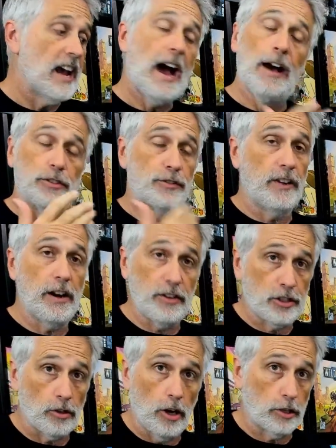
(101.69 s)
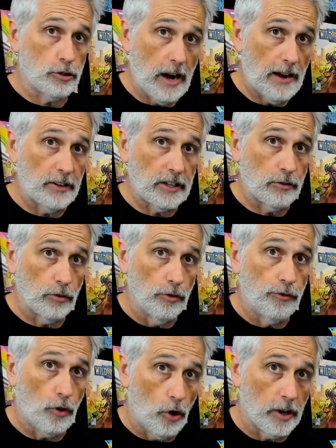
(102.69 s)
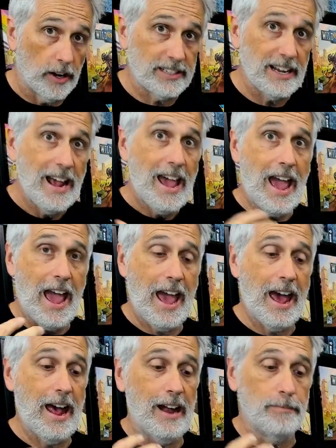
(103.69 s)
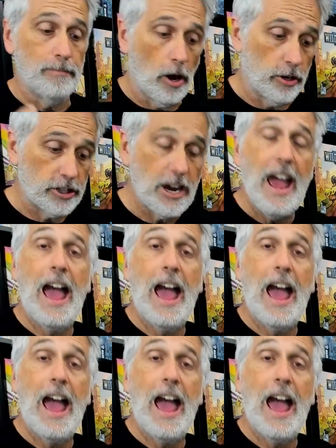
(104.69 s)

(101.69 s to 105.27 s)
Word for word: I was very strong traveling through forests and marsh.